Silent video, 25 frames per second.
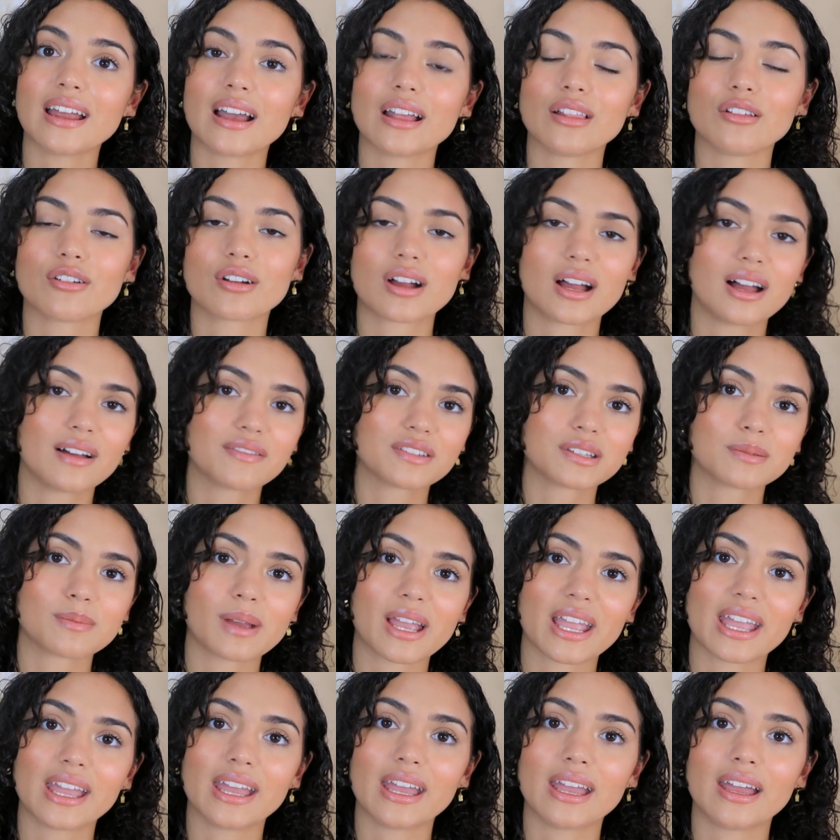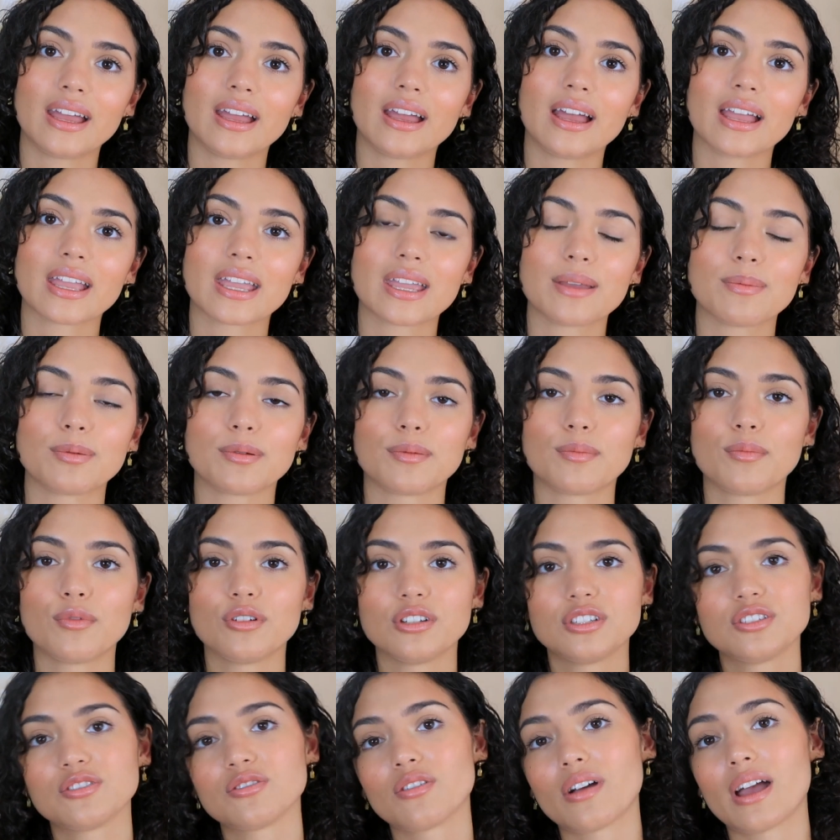I look after my hair, I keep it
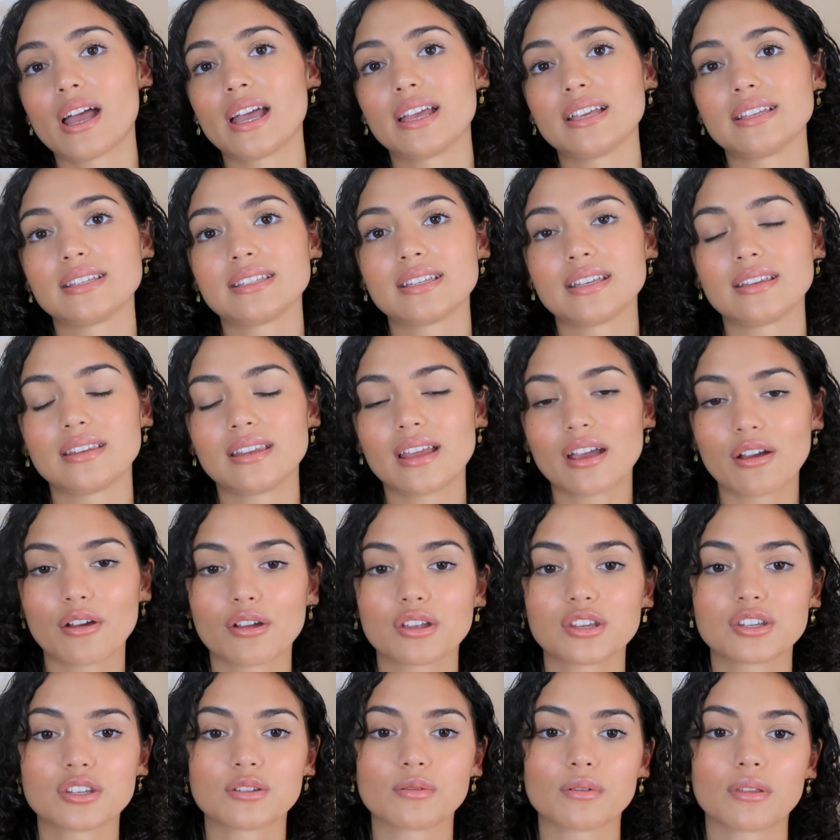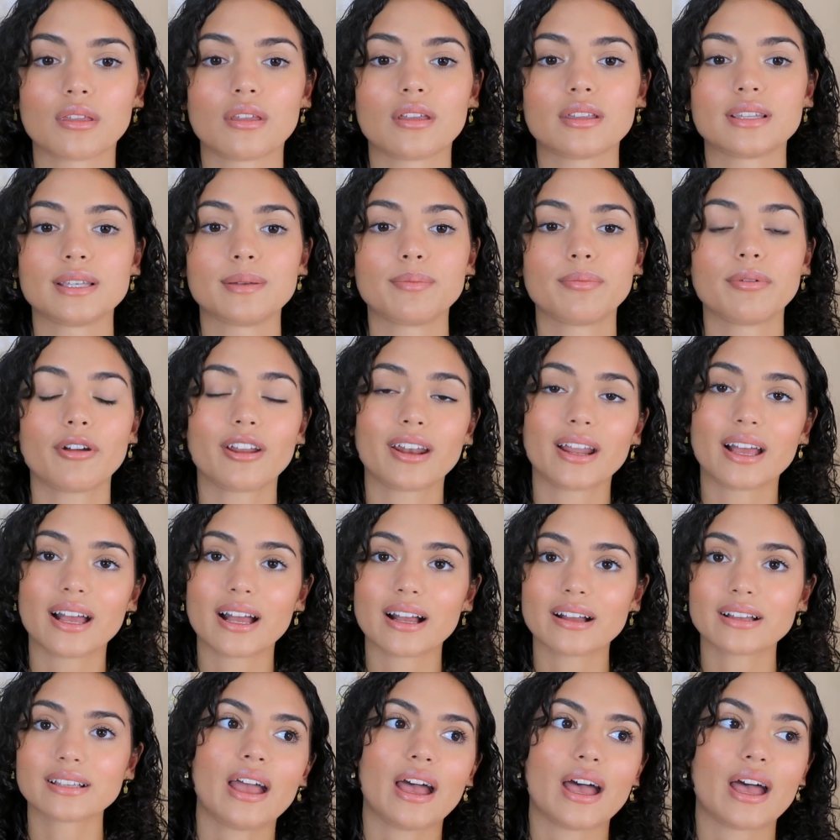moisturized and nourished with lots of product.